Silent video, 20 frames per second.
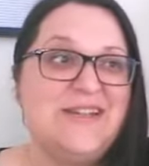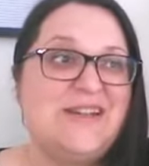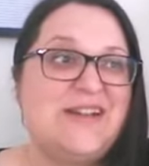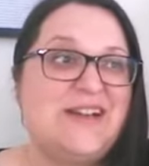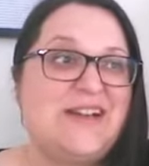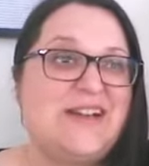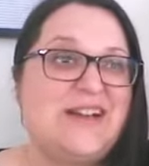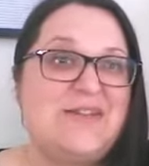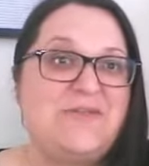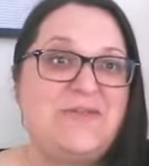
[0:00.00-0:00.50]

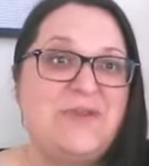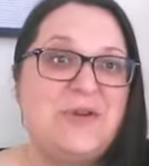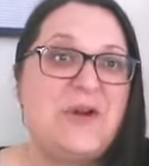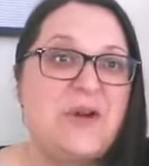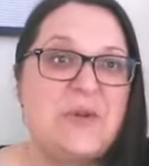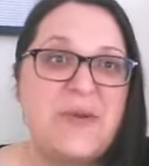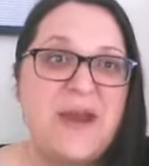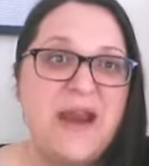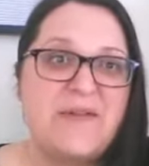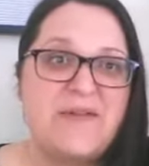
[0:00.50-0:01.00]
uh, fruit
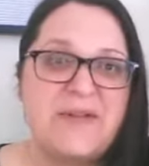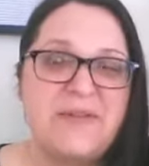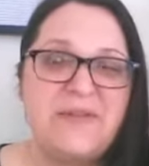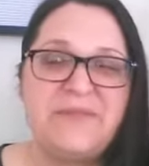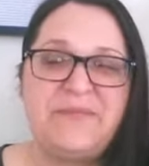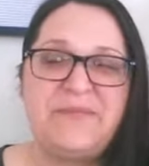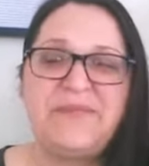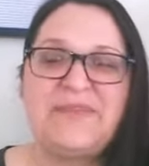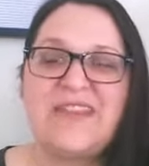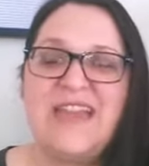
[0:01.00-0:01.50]
or whatever.
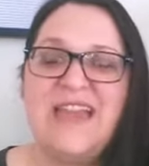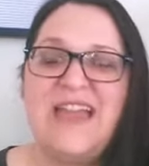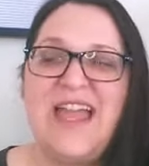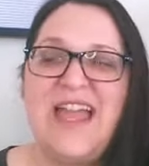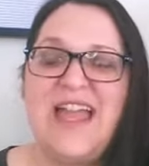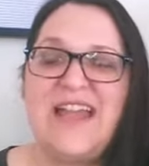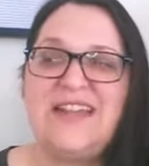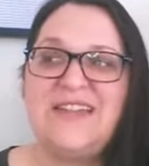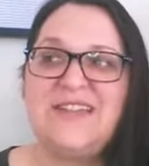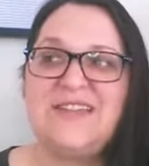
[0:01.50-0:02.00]

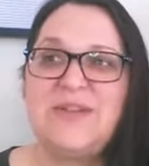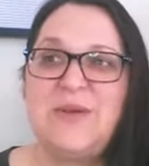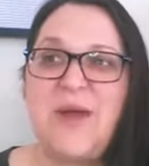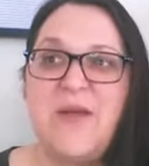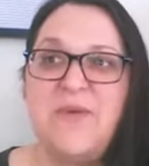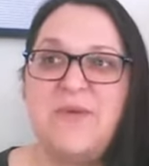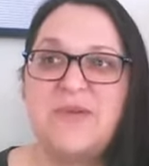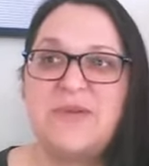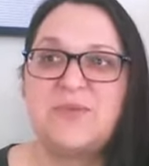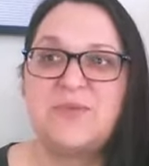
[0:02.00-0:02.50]
And so
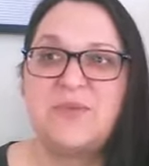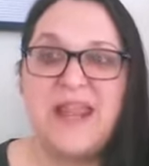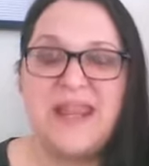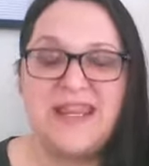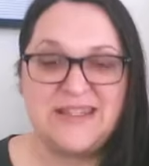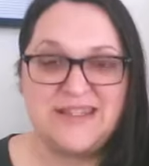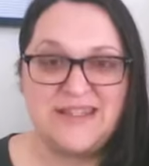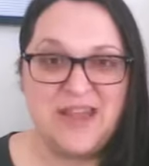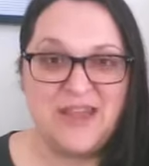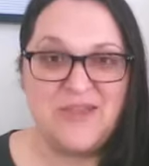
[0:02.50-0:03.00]
I was
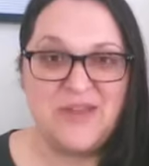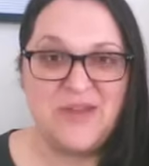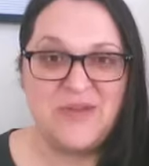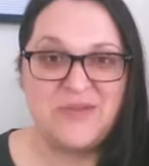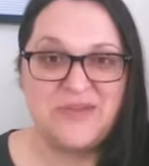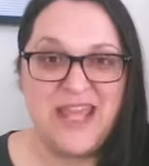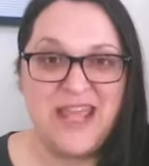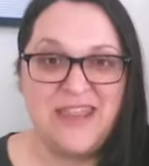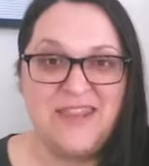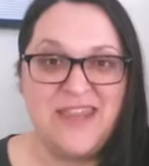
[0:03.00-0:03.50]
raised on
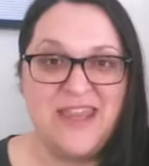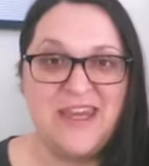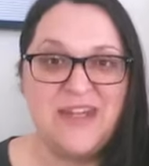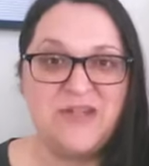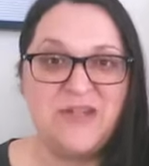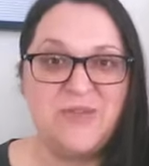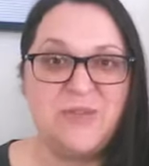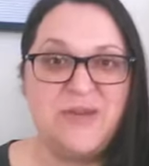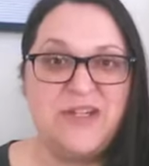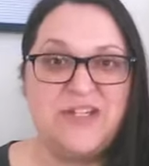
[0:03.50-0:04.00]
those. And then
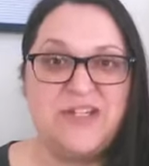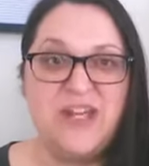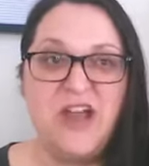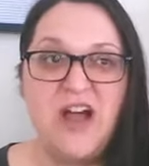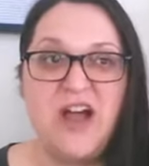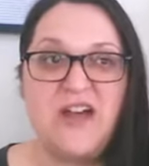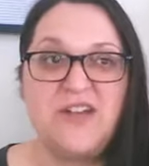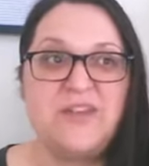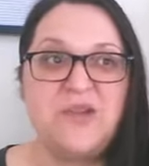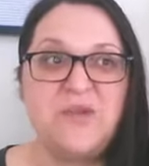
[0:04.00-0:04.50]
she, she
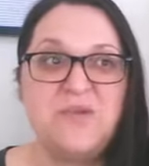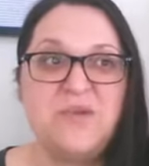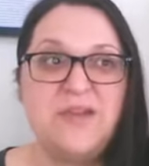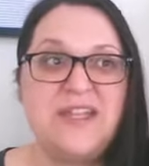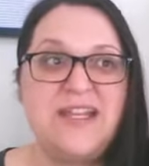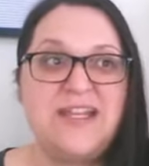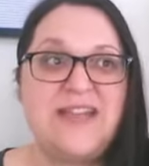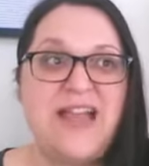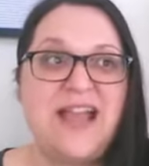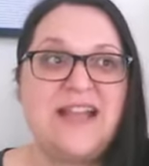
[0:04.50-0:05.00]
also
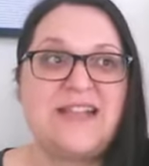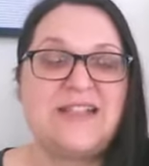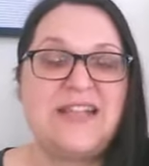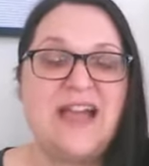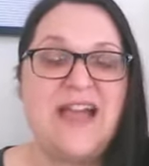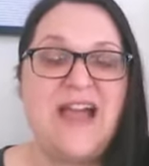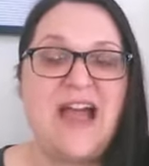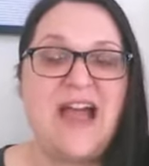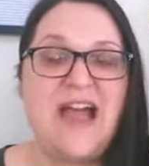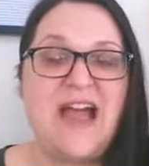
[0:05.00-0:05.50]
really liked
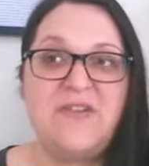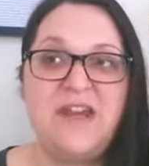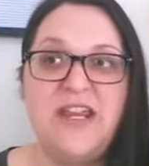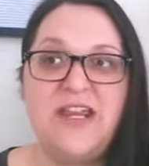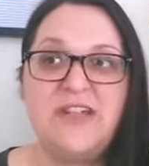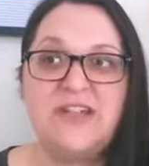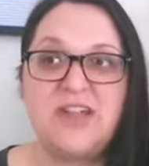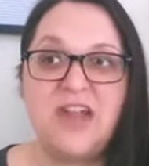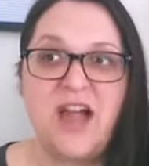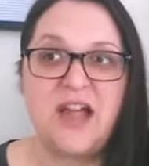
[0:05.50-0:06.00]
Alfred
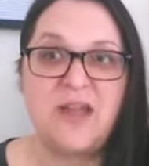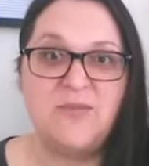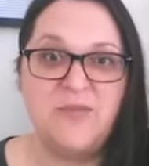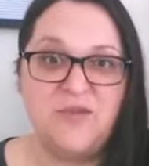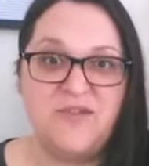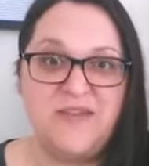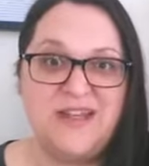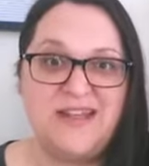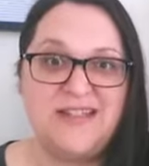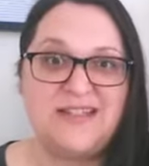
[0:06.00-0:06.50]
Hitchcock
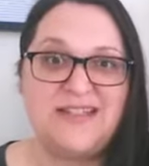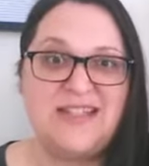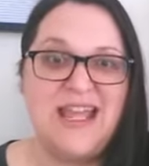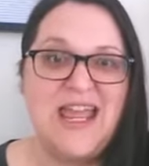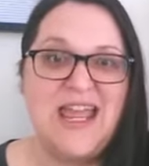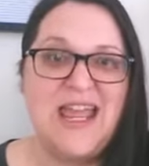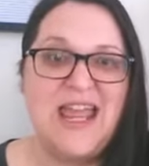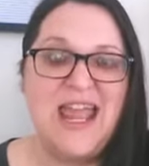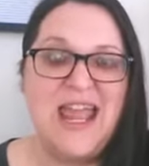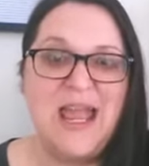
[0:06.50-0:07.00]
movies
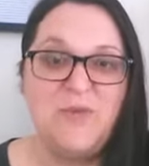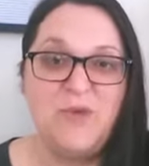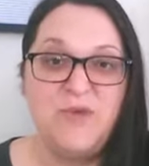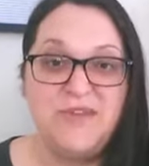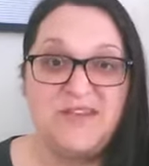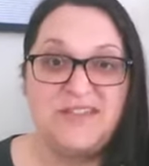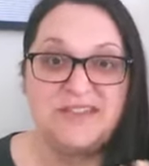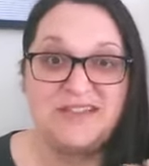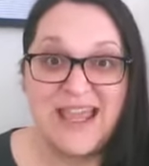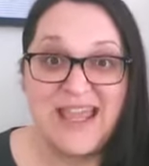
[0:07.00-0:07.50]
and
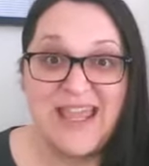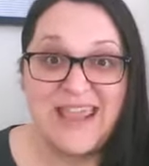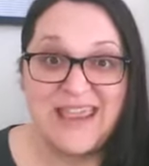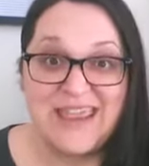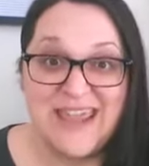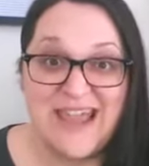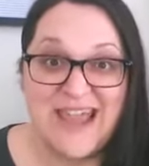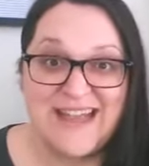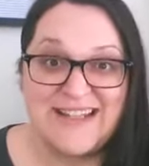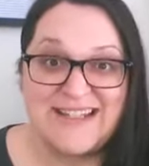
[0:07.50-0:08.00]
movies like
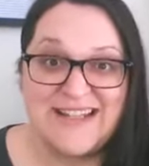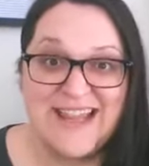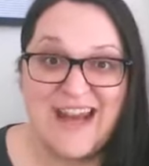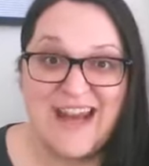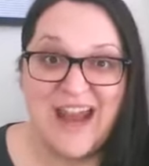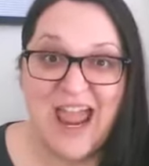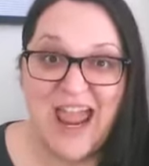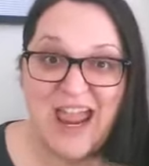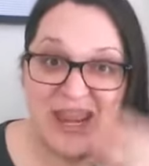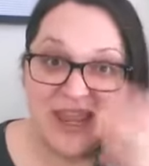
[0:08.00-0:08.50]
that.
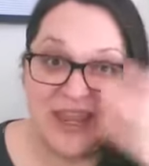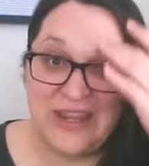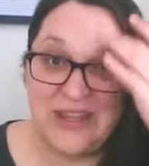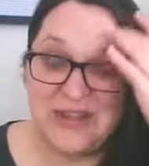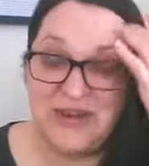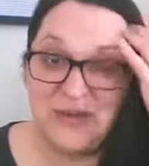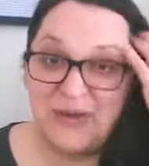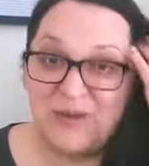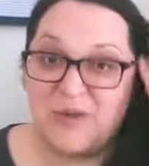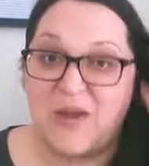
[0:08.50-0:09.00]
And I
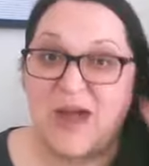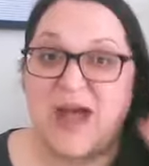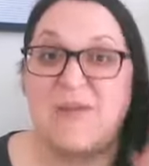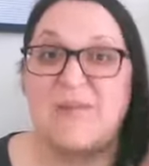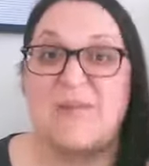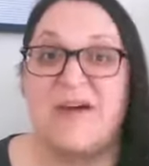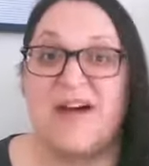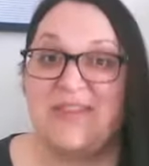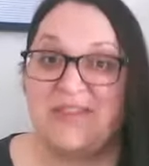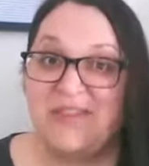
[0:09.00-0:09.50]
grew
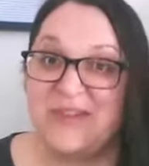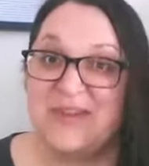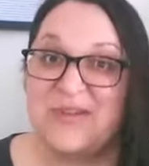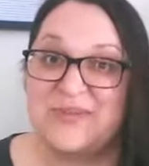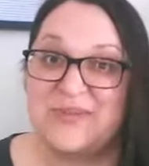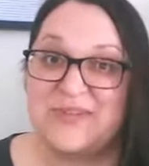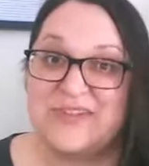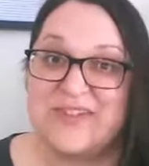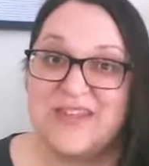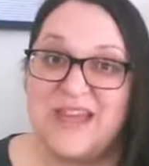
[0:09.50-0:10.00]
up on
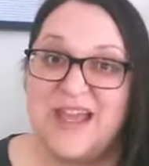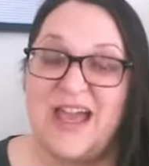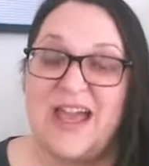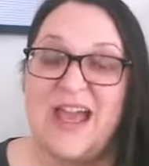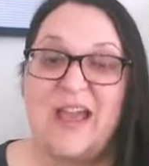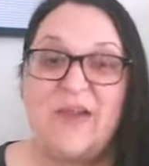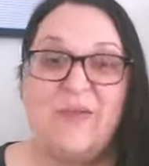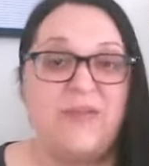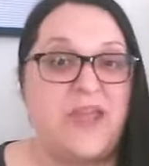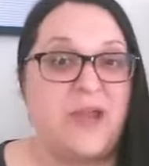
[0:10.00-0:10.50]
those.
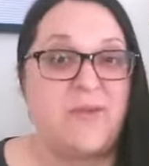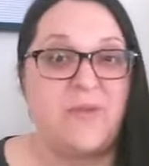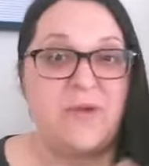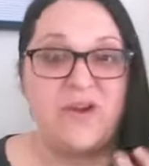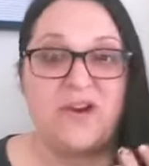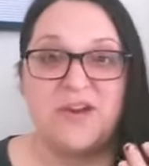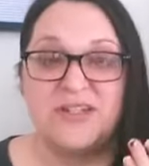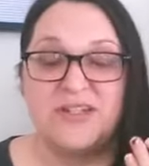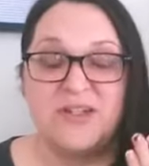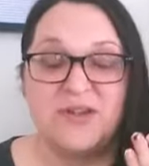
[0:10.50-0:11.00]
Uh, they
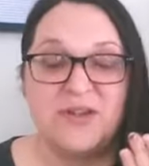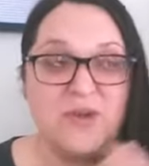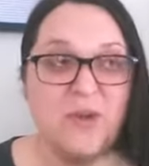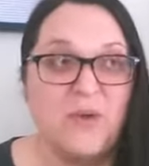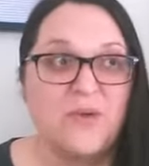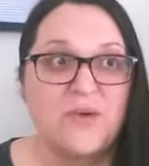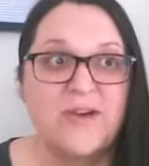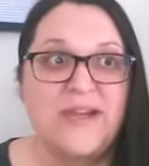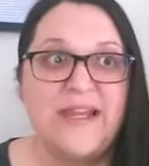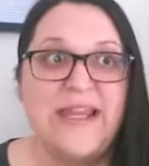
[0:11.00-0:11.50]
weren't
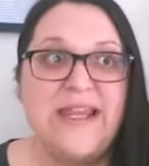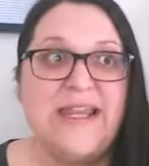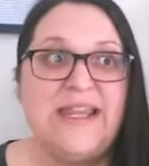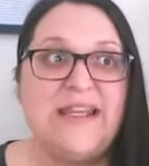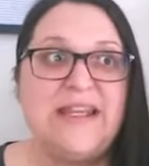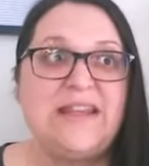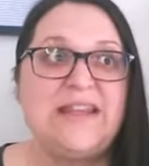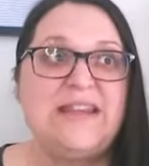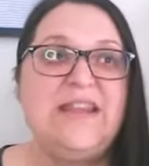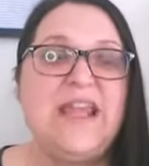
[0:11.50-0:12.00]

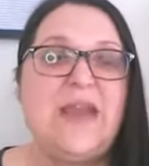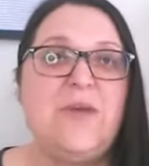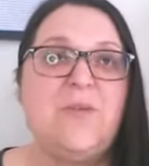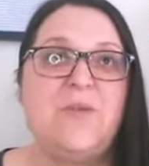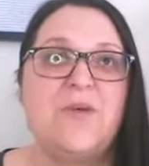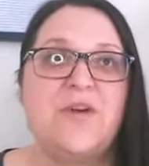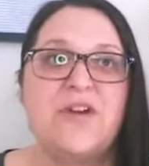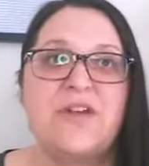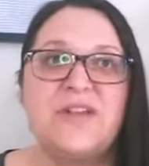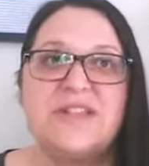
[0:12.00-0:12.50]
gory, they
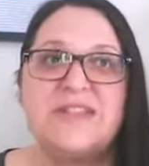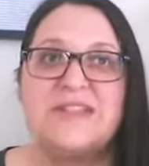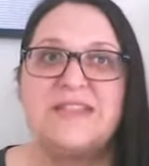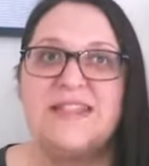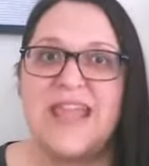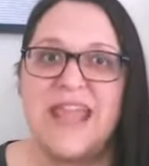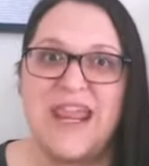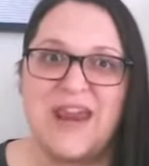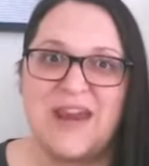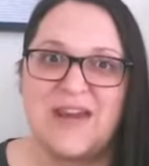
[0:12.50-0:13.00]
were
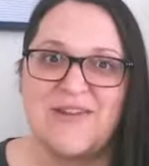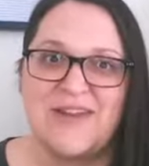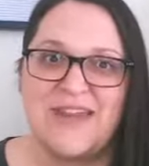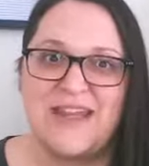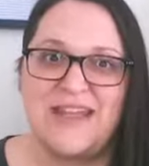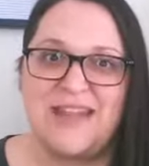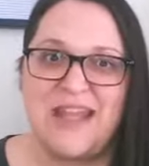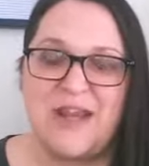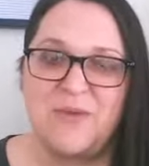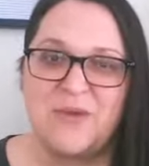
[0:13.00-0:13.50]

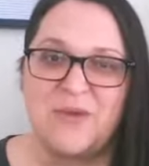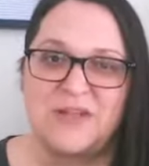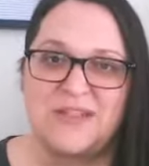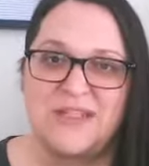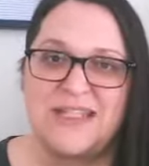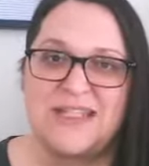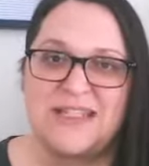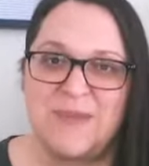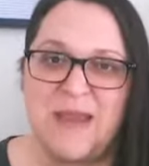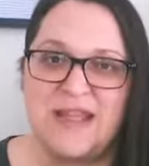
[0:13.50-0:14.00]
scary, they were
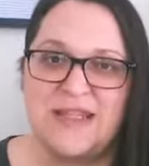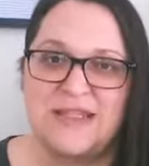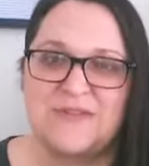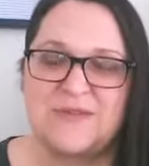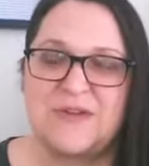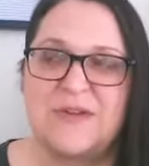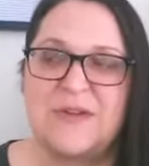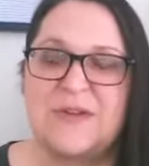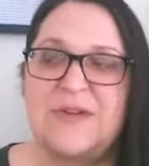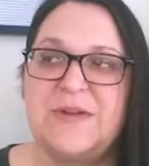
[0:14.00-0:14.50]

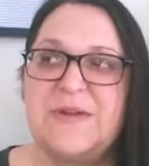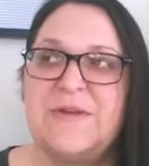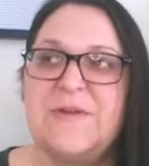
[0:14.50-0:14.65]
suspenseful,